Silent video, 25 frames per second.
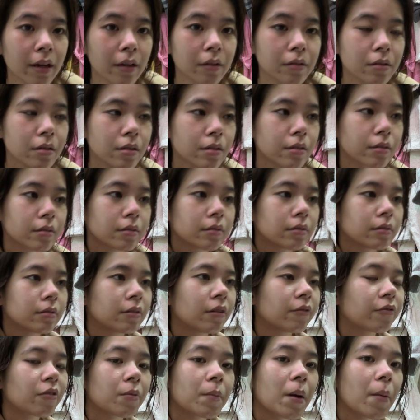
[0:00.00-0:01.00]
else,
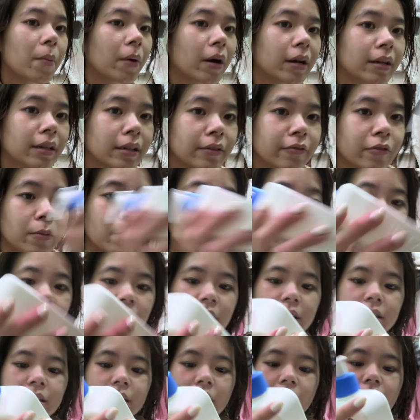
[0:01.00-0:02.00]
for my body, for my
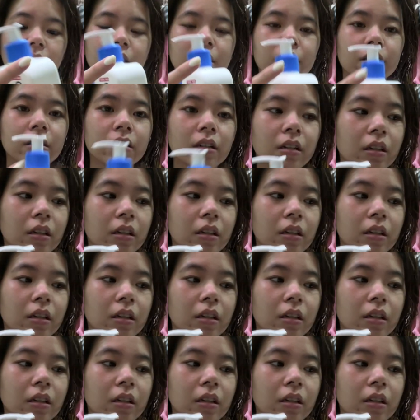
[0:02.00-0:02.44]
face, I